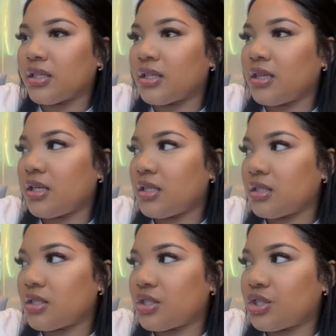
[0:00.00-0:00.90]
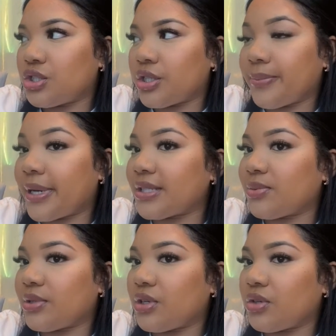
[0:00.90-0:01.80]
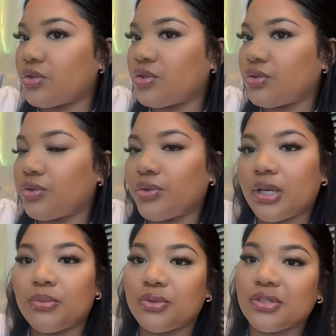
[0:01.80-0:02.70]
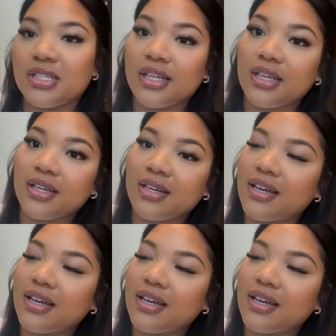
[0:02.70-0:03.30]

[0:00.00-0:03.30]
get lunch and possibly go to a boutique.